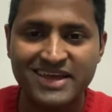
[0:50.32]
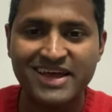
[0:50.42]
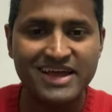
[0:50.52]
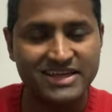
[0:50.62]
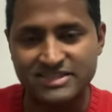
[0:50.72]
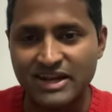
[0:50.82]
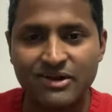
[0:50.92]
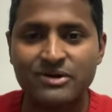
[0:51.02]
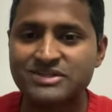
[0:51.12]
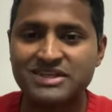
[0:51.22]
There's a
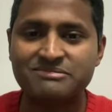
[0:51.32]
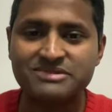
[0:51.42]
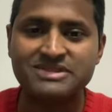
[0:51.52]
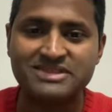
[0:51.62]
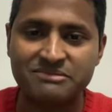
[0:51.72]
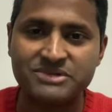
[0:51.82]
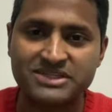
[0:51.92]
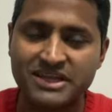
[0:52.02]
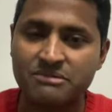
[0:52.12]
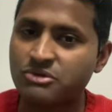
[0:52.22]
lot of subject
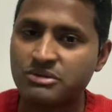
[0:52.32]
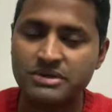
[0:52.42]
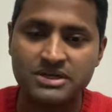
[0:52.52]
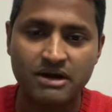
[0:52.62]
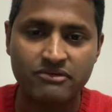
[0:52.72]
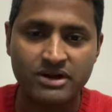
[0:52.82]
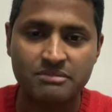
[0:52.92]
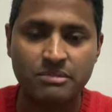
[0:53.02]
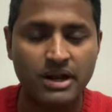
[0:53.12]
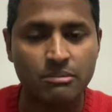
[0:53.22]
that I'm going to be covering,
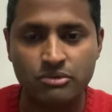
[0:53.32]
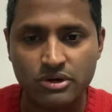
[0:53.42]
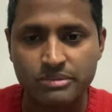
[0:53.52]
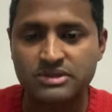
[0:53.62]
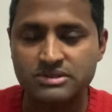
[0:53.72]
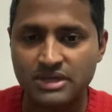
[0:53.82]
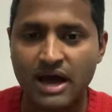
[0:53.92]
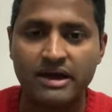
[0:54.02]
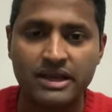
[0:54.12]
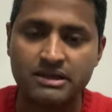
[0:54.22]
but I'm going to be
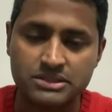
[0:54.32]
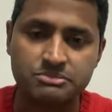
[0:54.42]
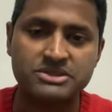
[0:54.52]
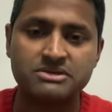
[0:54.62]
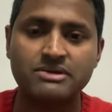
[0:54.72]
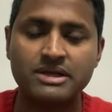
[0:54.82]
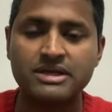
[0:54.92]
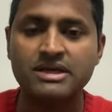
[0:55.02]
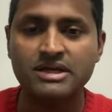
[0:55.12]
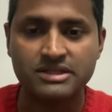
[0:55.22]
targeting
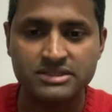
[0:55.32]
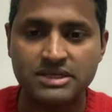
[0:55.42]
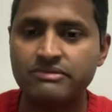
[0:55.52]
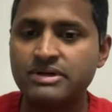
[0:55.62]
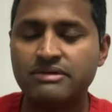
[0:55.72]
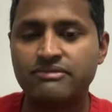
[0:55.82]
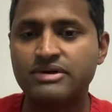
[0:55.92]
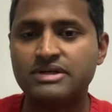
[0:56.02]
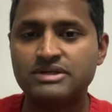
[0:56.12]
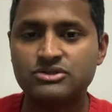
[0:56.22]
specifically seven
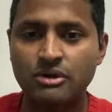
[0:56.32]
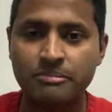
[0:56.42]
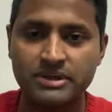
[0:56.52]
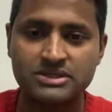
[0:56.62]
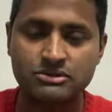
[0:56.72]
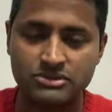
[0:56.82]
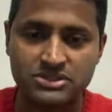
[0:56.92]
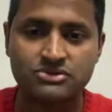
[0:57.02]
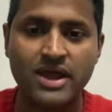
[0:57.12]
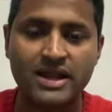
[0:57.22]
different topics or
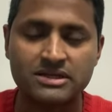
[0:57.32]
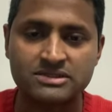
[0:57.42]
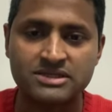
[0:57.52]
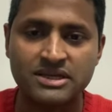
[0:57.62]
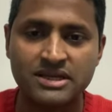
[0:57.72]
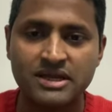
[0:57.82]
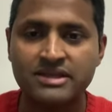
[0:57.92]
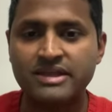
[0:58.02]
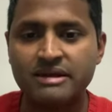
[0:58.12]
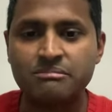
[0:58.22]
strands
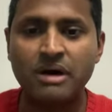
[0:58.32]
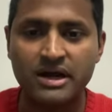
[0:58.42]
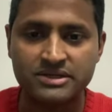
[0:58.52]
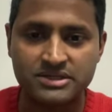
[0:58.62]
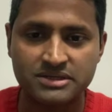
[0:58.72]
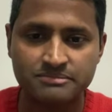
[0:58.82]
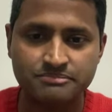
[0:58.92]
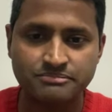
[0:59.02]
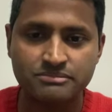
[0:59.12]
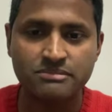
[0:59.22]
that might
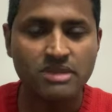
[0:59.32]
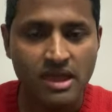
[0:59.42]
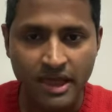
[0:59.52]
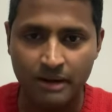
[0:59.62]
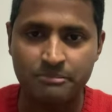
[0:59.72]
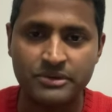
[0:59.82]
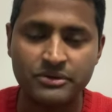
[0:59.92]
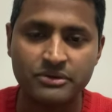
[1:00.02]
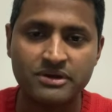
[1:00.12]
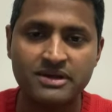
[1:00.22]
help
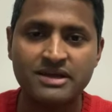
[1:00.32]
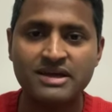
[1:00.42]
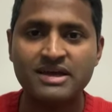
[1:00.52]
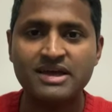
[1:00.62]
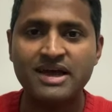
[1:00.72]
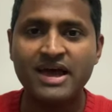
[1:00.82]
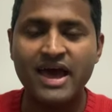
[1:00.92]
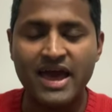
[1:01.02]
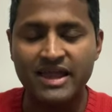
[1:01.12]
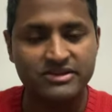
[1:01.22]
you.
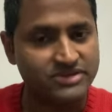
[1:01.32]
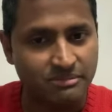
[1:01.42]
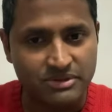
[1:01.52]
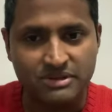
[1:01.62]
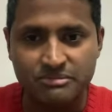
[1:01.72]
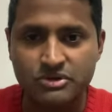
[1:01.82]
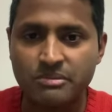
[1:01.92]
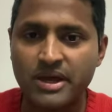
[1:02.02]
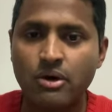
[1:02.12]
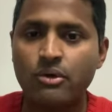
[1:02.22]
And some of them you
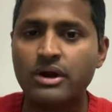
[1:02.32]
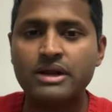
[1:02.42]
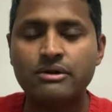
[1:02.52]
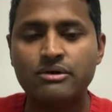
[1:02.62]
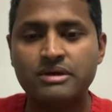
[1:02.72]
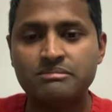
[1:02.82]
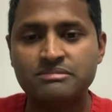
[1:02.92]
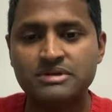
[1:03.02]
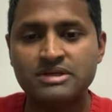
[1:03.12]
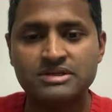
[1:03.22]
may already know
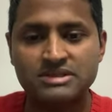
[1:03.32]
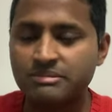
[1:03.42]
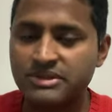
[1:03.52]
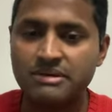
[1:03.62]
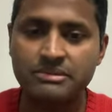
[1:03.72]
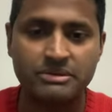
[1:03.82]
them, some of them it